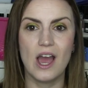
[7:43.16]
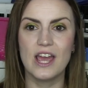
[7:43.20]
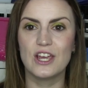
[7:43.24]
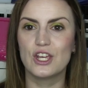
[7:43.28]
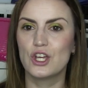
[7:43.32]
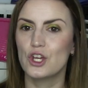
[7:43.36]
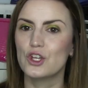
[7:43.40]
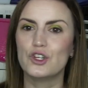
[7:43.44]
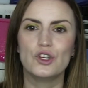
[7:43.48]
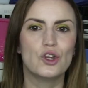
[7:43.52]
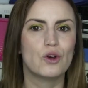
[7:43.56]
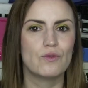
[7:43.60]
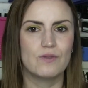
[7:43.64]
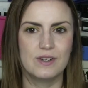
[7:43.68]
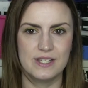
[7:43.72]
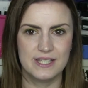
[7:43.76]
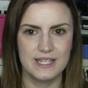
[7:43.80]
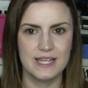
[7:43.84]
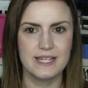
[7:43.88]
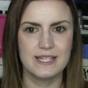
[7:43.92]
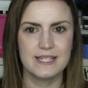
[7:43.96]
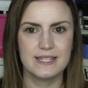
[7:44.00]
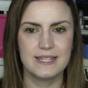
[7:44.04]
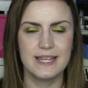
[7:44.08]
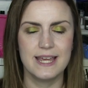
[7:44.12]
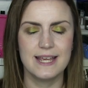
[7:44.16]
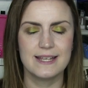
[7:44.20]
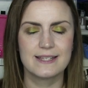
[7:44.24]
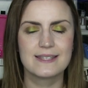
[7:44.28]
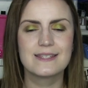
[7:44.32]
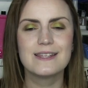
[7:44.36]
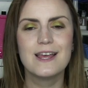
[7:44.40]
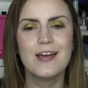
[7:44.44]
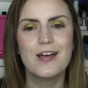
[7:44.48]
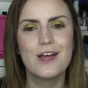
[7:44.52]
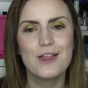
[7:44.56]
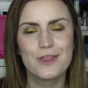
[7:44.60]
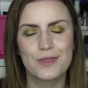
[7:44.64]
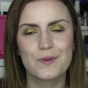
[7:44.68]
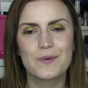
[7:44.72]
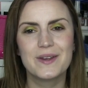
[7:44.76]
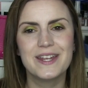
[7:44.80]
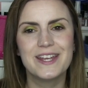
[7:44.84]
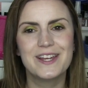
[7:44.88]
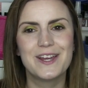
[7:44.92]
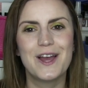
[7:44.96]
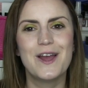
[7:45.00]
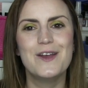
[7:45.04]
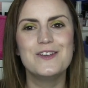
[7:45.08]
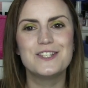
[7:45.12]
I could not resist this.
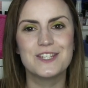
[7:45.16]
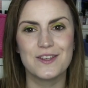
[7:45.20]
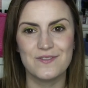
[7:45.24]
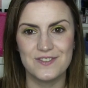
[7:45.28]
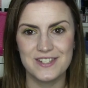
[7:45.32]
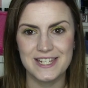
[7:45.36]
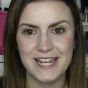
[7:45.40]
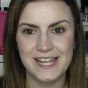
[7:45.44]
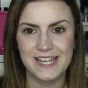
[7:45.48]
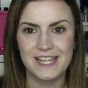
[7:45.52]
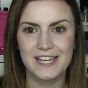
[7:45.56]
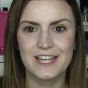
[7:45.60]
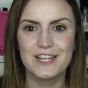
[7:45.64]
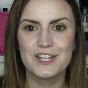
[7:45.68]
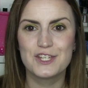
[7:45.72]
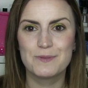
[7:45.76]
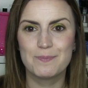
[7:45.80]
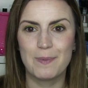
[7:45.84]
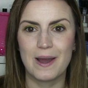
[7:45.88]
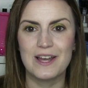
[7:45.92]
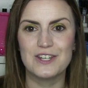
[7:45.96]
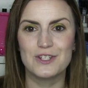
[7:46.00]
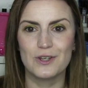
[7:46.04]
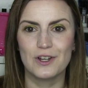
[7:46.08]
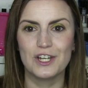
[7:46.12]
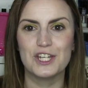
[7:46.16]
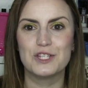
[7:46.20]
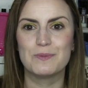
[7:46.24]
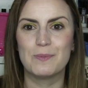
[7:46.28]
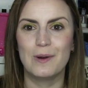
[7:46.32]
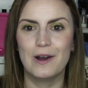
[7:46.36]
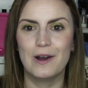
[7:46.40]
Three Coats of Dingus by Dollish